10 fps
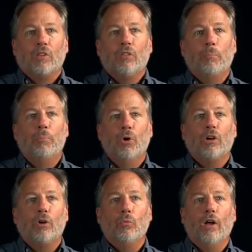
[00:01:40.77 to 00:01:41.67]
the
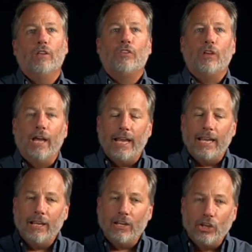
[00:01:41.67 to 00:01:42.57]
book was
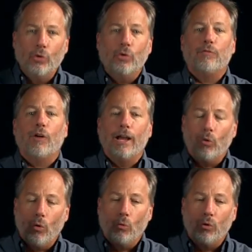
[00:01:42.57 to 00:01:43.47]
a unified whole.